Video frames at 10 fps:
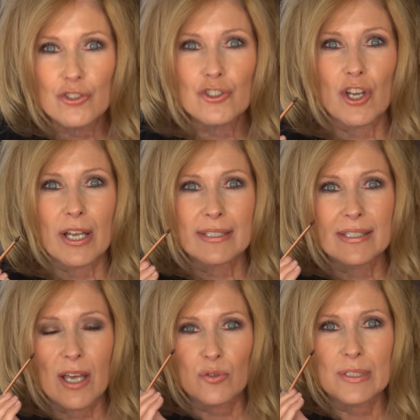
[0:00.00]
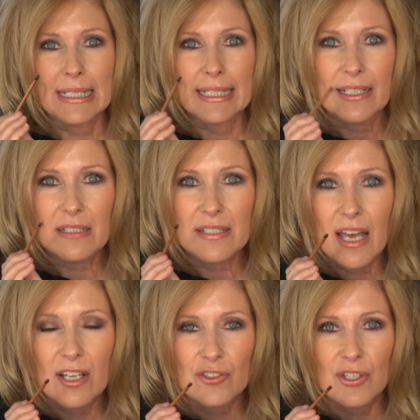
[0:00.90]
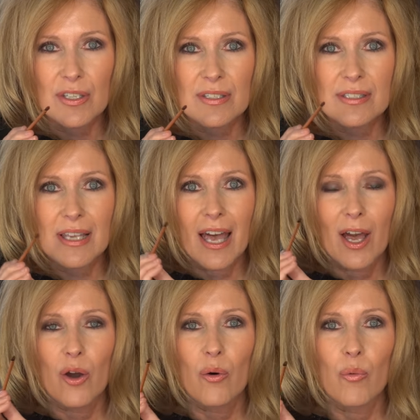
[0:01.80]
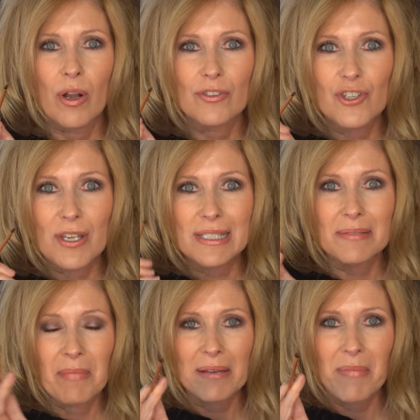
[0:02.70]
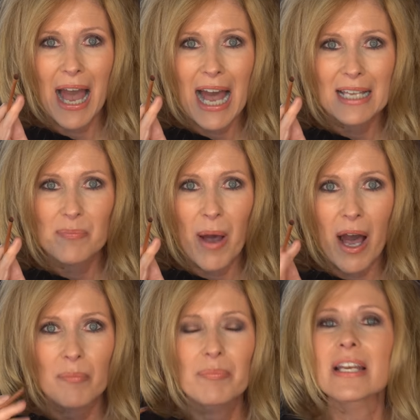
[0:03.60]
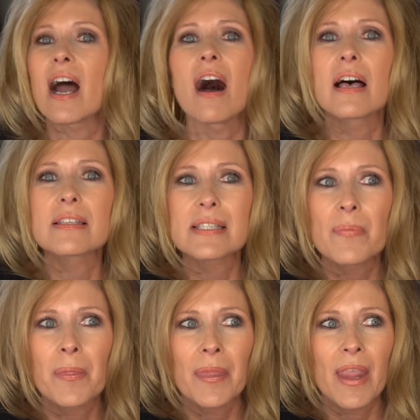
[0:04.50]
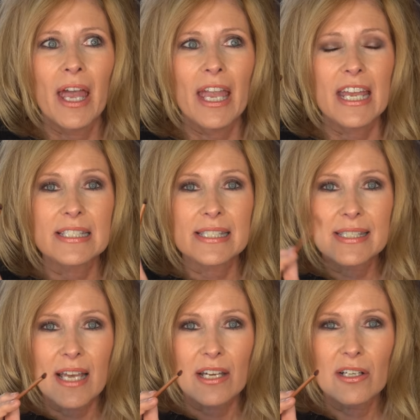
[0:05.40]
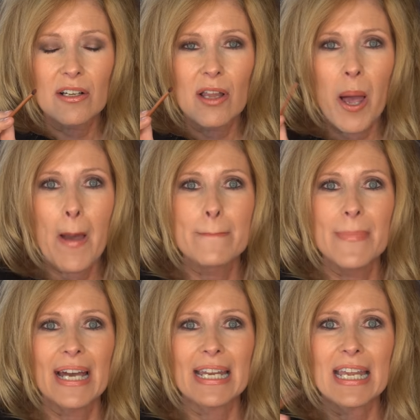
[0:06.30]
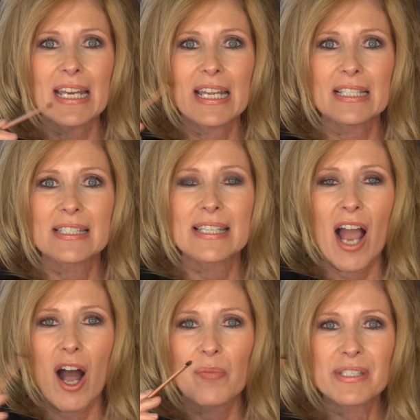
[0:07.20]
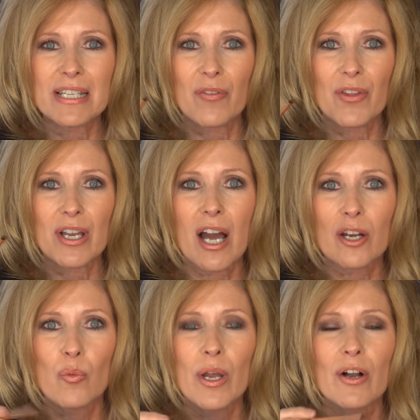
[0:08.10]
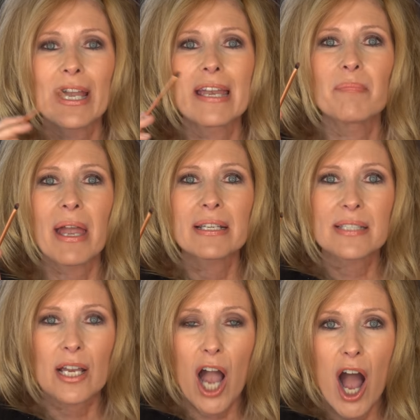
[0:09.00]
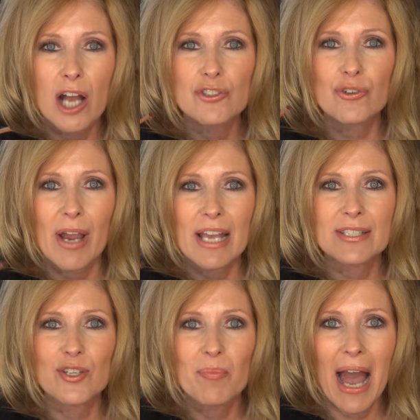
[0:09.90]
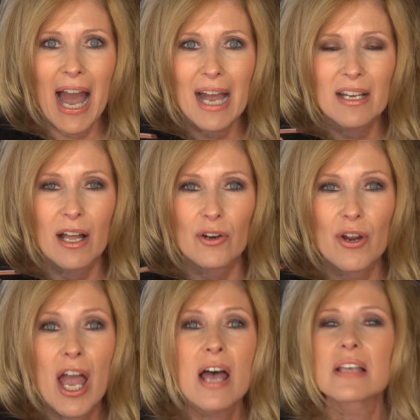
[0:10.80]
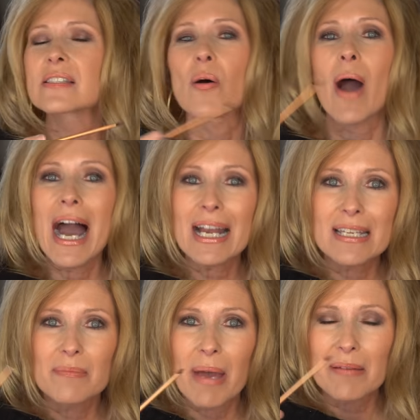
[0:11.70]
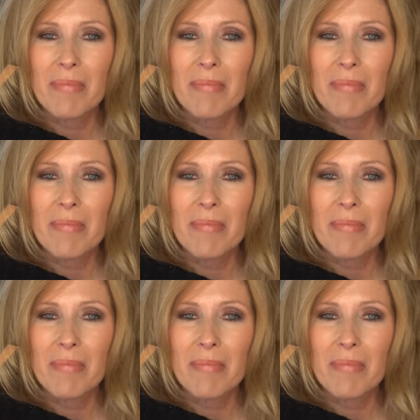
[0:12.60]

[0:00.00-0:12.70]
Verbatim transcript: Just those little touches will just make my eyes pop, because It's subtle, but it is the opposite on the color wheel. It makes a contrast to my eye color. So I can make